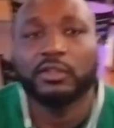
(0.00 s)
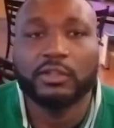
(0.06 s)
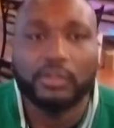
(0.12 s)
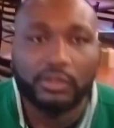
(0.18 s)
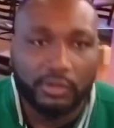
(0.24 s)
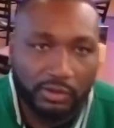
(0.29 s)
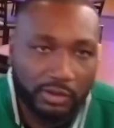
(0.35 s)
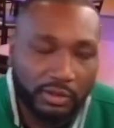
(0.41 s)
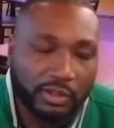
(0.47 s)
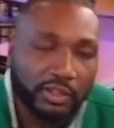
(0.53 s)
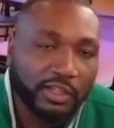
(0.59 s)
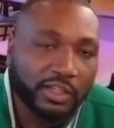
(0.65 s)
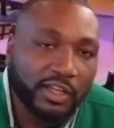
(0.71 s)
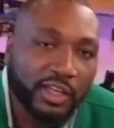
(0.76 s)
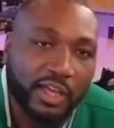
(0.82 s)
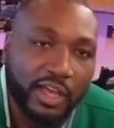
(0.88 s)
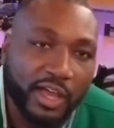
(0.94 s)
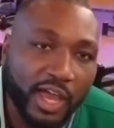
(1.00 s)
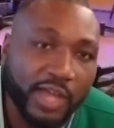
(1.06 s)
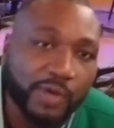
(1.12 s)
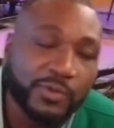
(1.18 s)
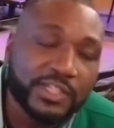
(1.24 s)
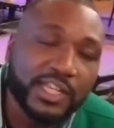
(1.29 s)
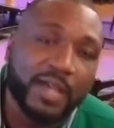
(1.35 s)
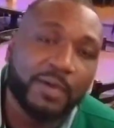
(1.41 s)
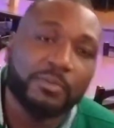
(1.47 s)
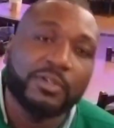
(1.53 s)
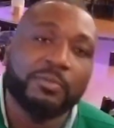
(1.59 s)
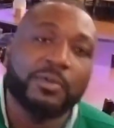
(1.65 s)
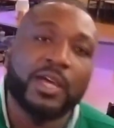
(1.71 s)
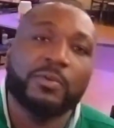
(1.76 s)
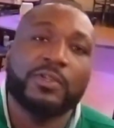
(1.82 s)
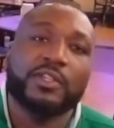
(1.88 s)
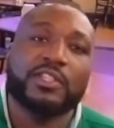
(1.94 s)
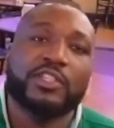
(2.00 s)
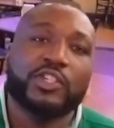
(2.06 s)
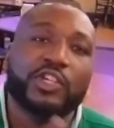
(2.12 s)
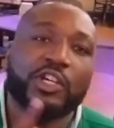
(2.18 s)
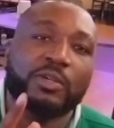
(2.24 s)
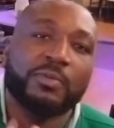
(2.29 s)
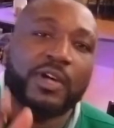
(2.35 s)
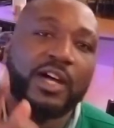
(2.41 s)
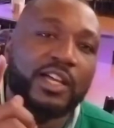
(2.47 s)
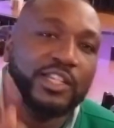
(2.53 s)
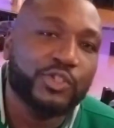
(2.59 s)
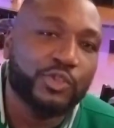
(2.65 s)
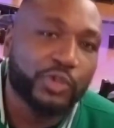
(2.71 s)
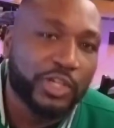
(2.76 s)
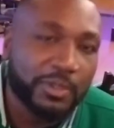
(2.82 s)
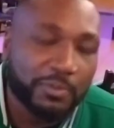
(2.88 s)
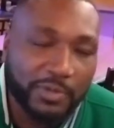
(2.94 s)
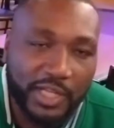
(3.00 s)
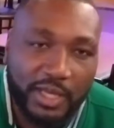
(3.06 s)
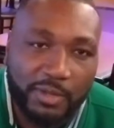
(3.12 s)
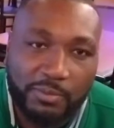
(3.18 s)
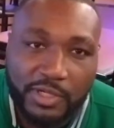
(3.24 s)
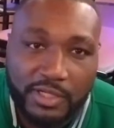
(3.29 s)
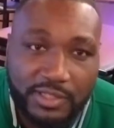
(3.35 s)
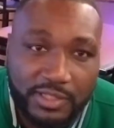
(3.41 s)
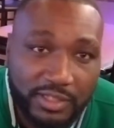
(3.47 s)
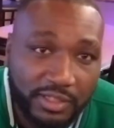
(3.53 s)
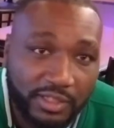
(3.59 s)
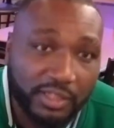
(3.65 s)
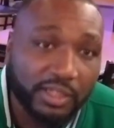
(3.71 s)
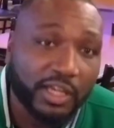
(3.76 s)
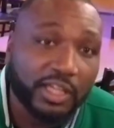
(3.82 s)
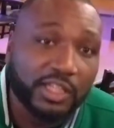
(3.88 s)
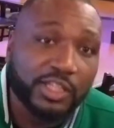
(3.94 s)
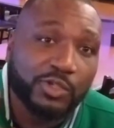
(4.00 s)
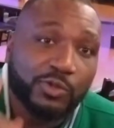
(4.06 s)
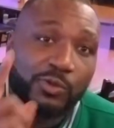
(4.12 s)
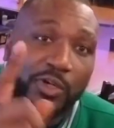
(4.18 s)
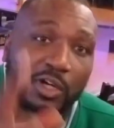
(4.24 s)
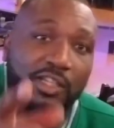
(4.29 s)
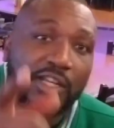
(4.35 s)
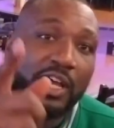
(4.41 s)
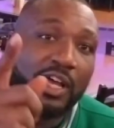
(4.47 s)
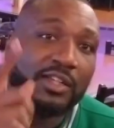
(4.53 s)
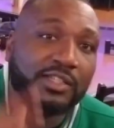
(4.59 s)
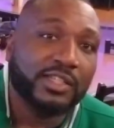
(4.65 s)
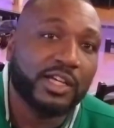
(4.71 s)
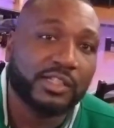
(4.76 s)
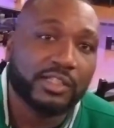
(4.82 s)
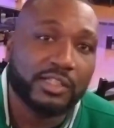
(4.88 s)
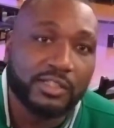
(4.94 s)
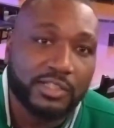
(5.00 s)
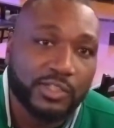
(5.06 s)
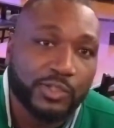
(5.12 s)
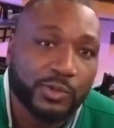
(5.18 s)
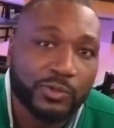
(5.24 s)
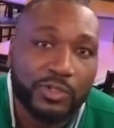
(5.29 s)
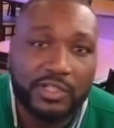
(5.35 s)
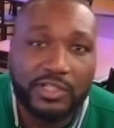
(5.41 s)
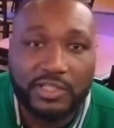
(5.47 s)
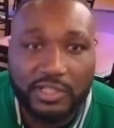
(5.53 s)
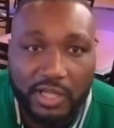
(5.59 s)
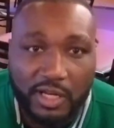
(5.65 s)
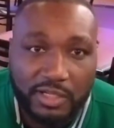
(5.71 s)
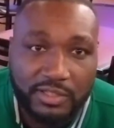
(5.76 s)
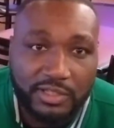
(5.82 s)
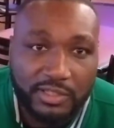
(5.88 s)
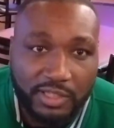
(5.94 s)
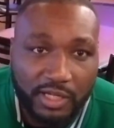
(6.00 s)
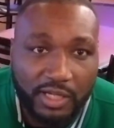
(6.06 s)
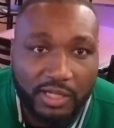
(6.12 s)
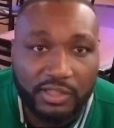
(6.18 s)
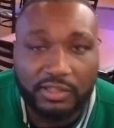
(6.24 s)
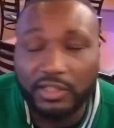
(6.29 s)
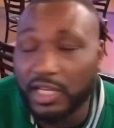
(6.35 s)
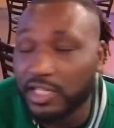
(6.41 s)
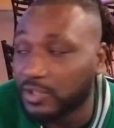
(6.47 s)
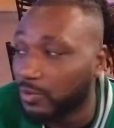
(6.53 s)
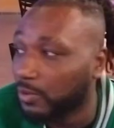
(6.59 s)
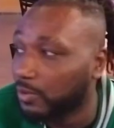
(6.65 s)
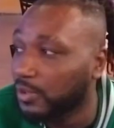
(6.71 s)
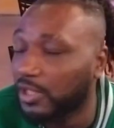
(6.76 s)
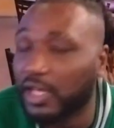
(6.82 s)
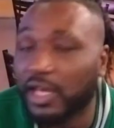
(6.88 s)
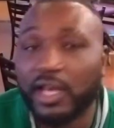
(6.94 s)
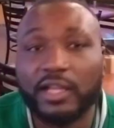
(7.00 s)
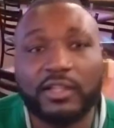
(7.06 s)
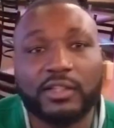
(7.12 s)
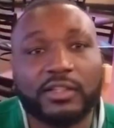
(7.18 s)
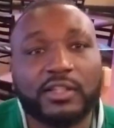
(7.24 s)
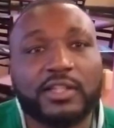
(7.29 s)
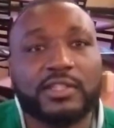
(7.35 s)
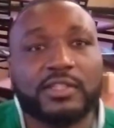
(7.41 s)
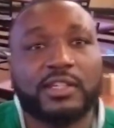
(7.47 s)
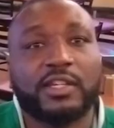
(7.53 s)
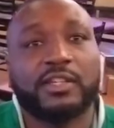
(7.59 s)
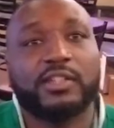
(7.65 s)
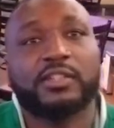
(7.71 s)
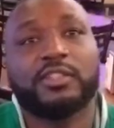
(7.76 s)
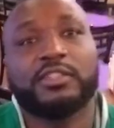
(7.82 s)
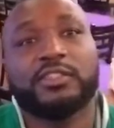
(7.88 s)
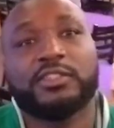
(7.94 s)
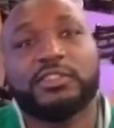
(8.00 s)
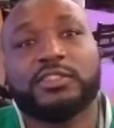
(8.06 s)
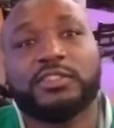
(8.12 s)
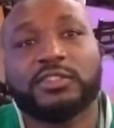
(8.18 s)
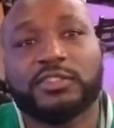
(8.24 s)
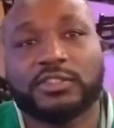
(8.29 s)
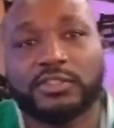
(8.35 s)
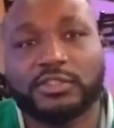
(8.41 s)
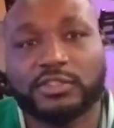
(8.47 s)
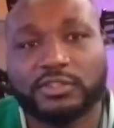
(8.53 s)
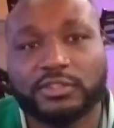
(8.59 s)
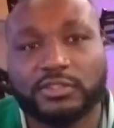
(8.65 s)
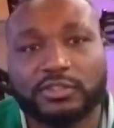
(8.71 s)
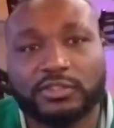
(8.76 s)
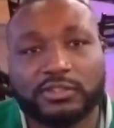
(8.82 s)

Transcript: Hey, what's happening, baby? It's Jeremiah Dreamland Milton, and you are now talking to the Sauce Talk. That's where we at. That's Appreciate good. you, champ. You know the